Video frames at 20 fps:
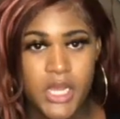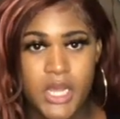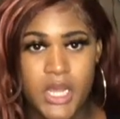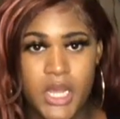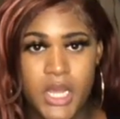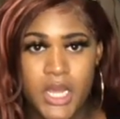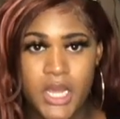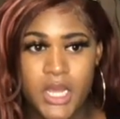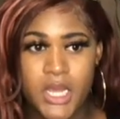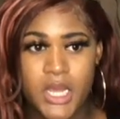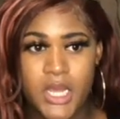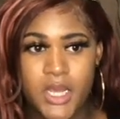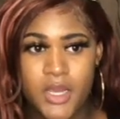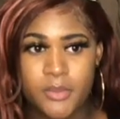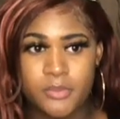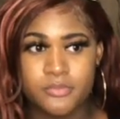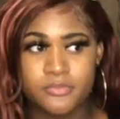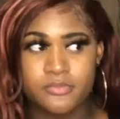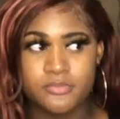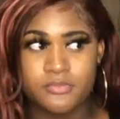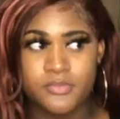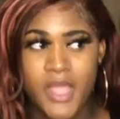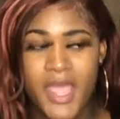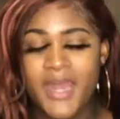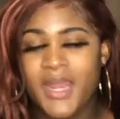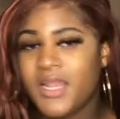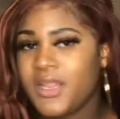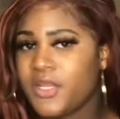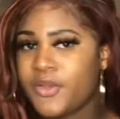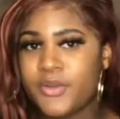And
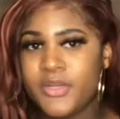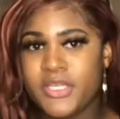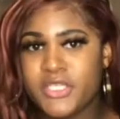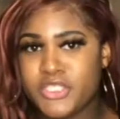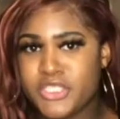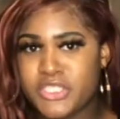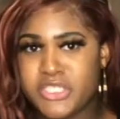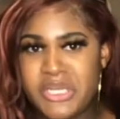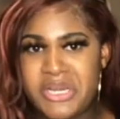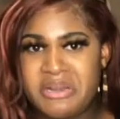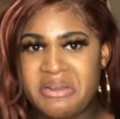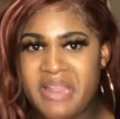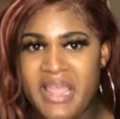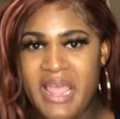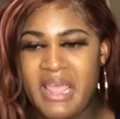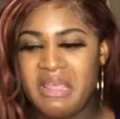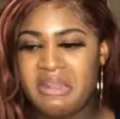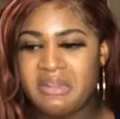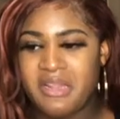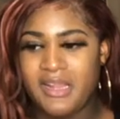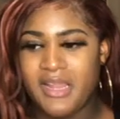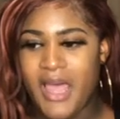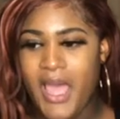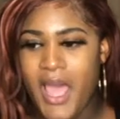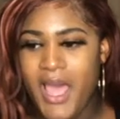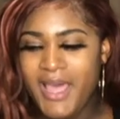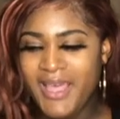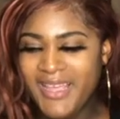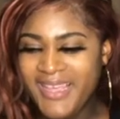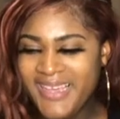I literally just learned that in the
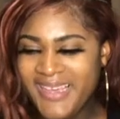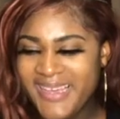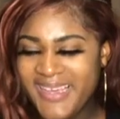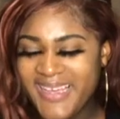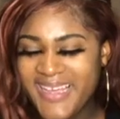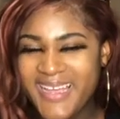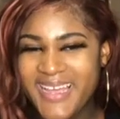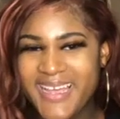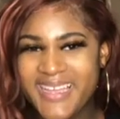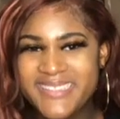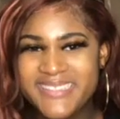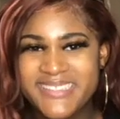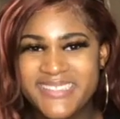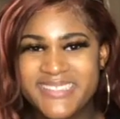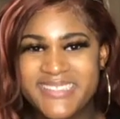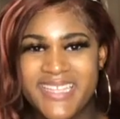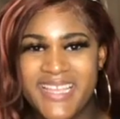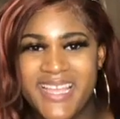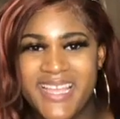last